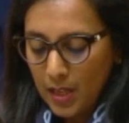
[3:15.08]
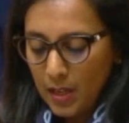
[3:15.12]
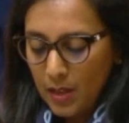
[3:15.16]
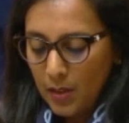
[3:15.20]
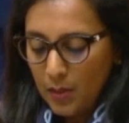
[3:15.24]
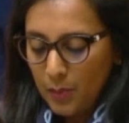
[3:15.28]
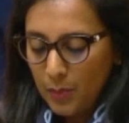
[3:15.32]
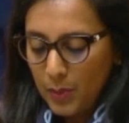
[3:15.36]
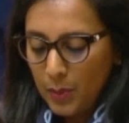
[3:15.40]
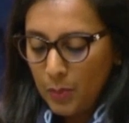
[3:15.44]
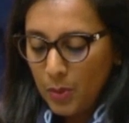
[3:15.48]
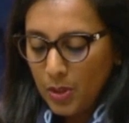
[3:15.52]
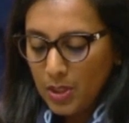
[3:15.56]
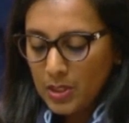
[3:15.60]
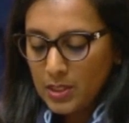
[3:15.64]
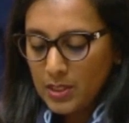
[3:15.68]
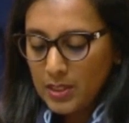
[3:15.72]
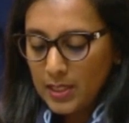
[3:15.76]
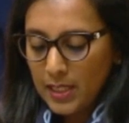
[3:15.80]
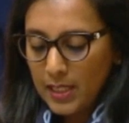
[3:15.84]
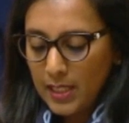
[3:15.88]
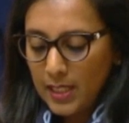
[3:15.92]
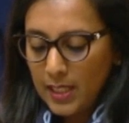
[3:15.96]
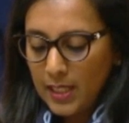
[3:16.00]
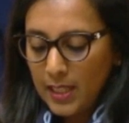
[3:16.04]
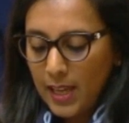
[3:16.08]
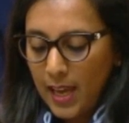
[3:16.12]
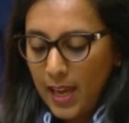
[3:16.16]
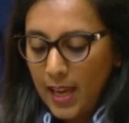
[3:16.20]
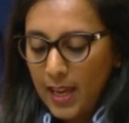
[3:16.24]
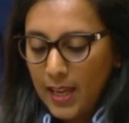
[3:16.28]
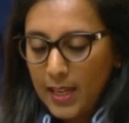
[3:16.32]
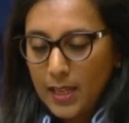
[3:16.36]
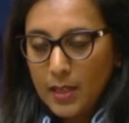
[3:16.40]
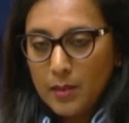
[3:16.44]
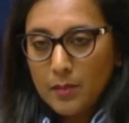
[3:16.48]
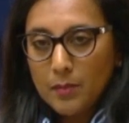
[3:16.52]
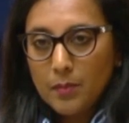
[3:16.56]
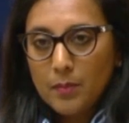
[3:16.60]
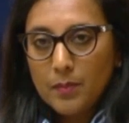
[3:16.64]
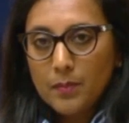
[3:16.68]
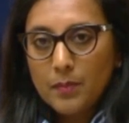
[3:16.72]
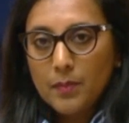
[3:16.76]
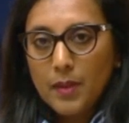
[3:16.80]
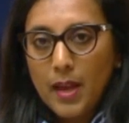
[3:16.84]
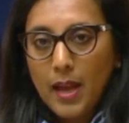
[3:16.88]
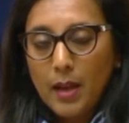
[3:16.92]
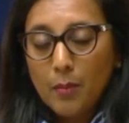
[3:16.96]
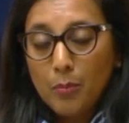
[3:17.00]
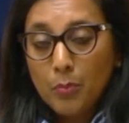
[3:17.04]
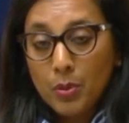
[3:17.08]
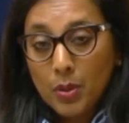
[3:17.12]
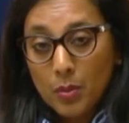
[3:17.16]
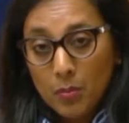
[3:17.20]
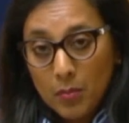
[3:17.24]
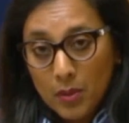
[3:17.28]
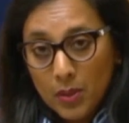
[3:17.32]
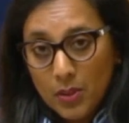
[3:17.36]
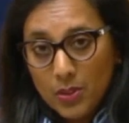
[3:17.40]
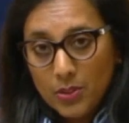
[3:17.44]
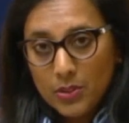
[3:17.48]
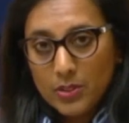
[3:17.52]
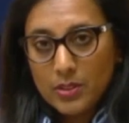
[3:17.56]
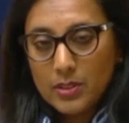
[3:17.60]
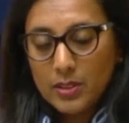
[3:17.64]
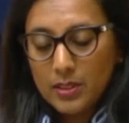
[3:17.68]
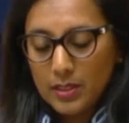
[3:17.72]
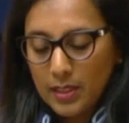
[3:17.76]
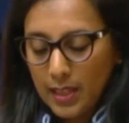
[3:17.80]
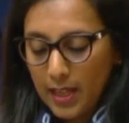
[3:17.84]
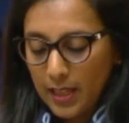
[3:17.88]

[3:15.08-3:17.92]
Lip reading: We want to see and promote